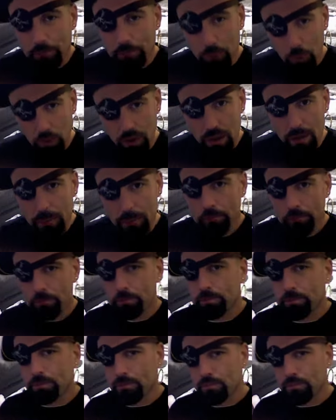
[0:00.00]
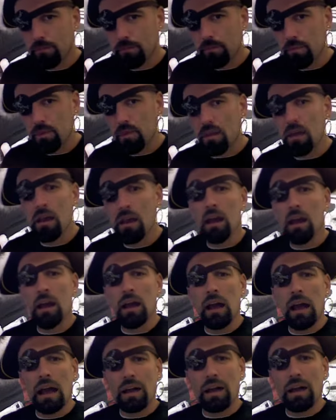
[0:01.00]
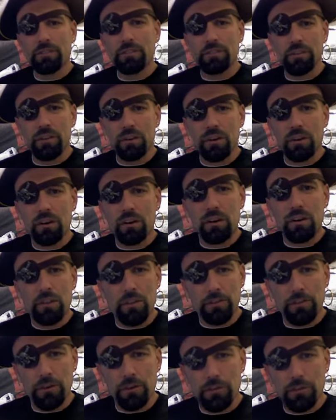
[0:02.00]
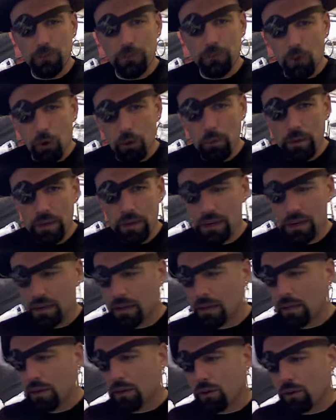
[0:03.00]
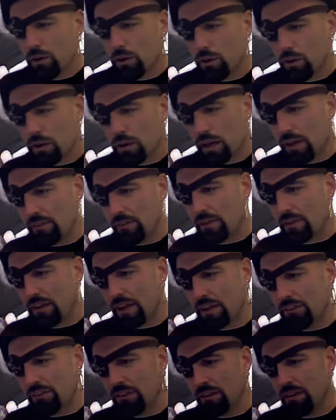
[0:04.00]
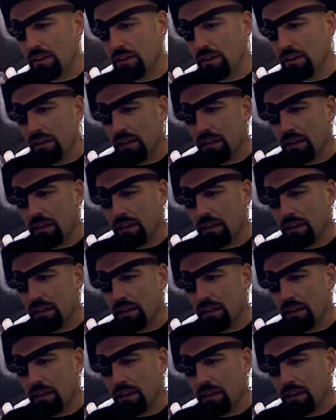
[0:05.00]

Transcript: Okay? After the first floor meeting, you go to convocation,